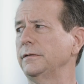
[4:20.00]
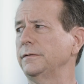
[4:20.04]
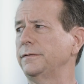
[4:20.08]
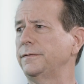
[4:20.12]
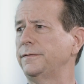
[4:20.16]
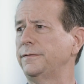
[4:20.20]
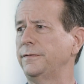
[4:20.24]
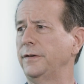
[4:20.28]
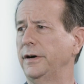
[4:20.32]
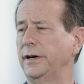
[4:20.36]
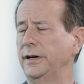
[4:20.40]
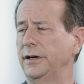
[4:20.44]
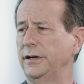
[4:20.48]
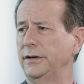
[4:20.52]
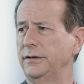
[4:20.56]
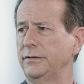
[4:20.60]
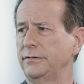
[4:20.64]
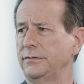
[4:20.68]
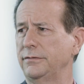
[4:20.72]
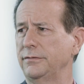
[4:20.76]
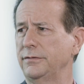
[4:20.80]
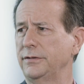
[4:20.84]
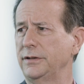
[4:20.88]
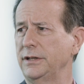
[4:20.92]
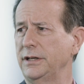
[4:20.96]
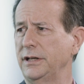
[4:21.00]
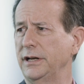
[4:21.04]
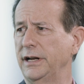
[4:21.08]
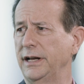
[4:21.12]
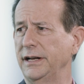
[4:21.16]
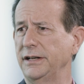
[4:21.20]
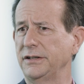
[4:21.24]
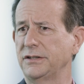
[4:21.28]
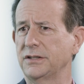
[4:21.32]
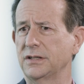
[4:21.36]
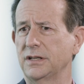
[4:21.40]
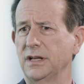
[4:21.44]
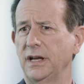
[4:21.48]
of the
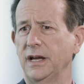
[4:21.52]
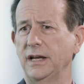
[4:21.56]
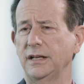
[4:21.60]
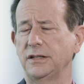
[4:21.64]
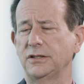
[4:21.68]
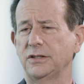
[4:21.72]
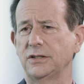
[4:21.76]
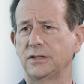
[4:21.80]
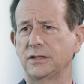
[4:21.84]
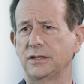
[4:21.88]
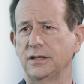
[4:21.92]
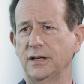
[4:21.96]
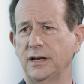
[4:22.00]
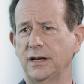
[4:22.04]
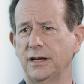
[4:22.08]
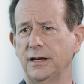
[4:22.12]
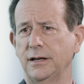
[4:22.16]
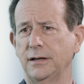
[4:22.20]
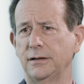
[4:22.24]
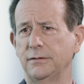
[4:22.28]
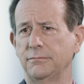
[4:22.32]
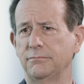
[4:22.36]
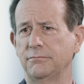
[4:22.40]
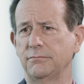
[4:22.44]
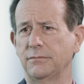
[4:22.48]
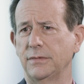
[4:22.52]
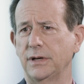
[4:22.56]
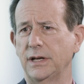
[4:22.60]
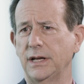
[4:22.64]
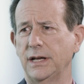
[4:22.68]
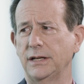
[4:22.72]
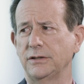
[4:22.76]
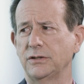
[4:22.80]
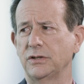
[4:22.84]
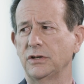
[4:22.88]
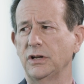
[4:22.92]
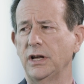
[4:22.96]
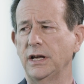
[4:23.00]
United States
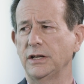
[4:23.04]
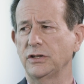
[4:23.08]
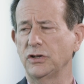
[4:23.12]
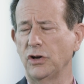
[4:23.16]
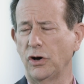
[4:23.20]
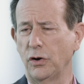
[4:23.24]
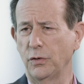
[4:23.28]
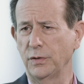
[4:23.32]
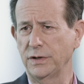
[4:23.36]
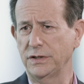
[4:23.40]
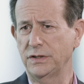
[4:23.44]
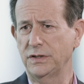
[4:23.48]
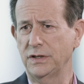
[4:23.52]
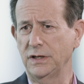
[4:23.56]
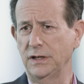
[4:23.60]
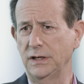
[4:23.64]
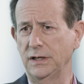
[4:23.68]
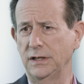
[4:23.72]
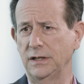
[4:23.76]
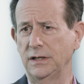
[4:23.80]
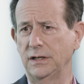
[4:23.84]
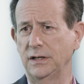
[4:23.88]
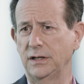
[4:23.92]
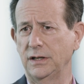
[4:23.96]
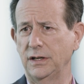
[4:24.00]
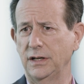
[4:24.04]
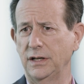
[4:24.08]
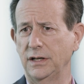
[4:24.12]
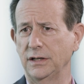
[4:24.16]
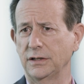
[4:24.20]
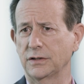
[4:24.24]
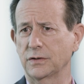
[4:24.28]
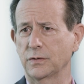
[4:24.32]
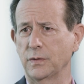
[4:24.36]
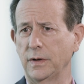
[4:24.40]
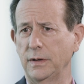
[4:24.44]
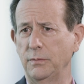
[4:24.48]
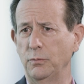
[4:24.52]
has always seen
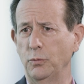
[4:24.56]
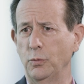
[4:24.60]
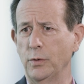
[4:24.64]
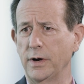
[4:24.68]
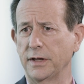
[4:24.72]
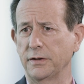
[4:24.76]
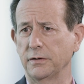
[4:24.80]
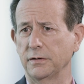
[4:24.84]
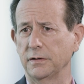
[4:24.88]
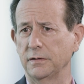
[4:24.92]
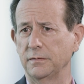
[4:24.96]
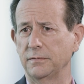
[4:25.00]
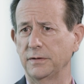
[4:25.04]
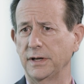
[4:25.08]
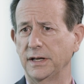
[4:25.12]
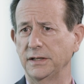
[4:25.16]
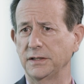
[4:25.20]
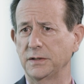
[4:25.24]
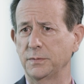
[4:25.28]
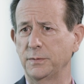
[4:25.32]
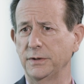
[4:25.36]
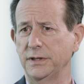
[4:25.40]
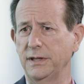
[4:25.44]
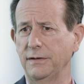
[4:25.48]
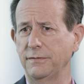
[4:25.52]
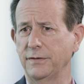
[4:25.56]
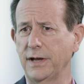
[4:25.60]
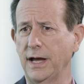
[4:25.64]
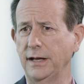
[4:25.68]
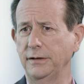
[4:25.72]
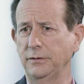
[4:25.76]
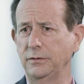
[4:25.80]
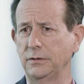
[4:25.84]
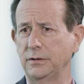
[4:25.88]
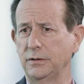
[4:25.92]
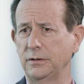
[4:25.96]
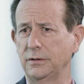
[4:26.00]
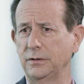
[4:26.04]
extreme weather events, but they've
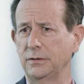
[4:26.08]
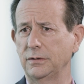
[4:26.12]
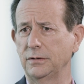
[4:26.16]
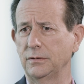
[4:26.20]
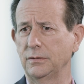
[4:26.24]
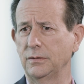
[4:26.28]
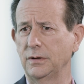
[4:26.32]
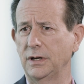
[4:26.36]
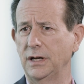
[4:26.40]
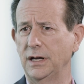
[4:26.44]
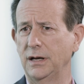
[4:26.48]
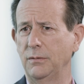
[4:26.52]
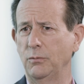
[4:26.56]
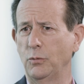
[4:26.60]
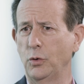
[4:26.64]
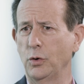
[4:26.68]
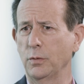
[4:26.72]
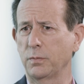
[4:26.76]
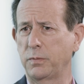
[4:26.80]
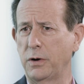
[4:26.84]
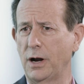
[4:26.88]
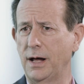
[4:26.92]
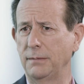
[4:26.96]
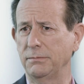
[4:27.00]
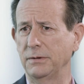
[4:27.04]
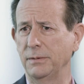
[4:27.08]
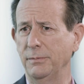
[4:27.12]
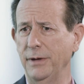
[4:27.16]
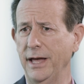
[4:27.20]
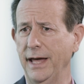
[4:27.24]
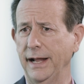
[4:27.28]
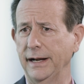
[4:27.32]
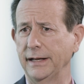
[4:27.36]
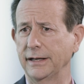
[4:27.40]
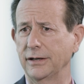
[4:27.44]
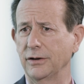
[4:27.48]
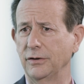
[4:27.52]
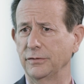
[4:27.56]
gotten more
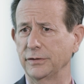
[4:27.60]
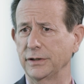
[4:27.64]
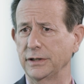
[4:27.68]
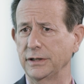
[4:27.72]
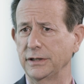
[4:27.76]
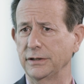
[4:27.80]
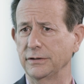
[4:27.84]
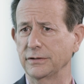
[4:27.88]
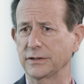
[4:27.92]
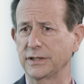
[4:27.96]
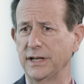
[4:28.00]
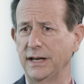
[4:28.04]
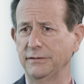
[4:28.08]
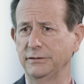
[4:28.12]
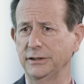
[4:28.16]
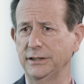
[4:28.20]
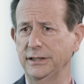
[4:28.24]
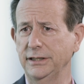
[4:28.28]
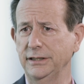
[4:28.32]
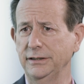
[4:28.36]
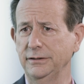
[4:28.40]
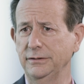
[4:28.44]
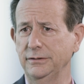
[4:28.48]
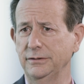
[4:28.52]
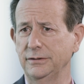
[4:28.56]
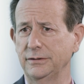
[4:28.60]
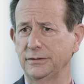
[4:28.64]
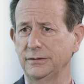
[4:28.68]
problematic over the years, haven't they?